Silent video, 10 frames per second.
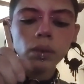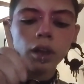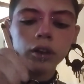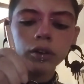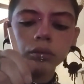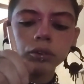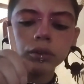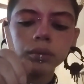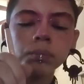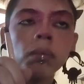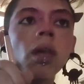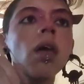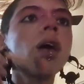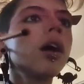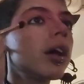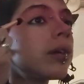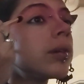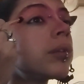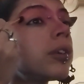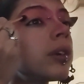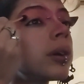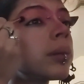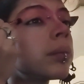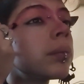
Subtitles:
I know what I'm doing. I know what I'm going to do now.